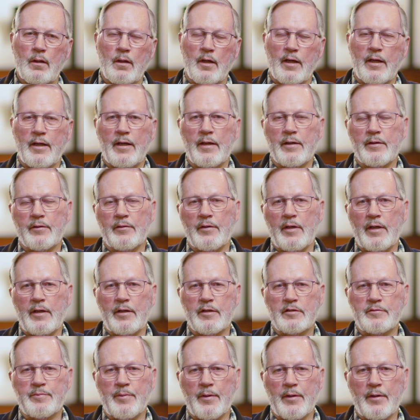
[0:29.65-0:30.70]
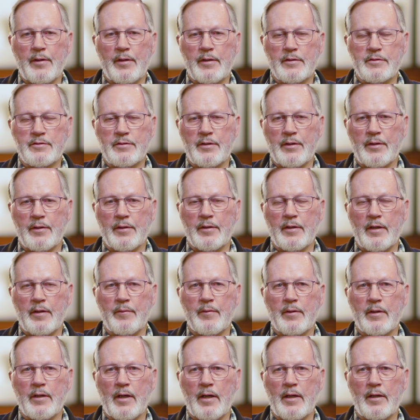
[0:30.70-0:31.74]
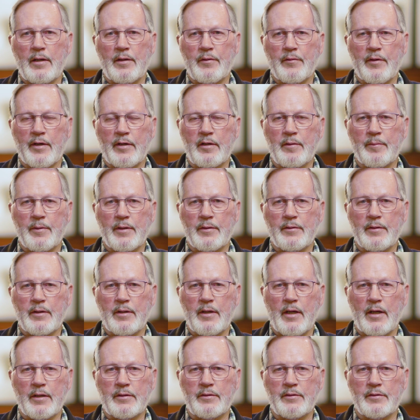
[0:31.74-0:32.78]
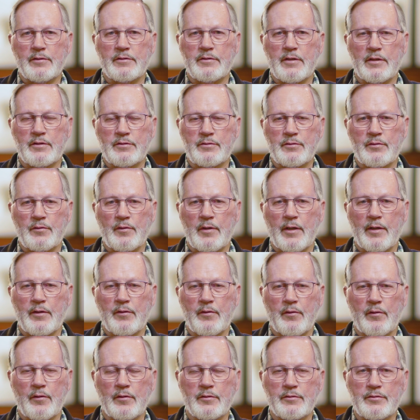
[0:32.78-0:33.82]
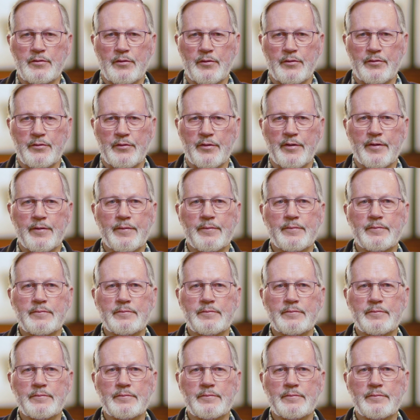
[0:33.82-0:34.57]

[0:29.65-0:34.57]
I had a great experience here, and I would highly recommend the doctors at Siouxland Oral Surgery.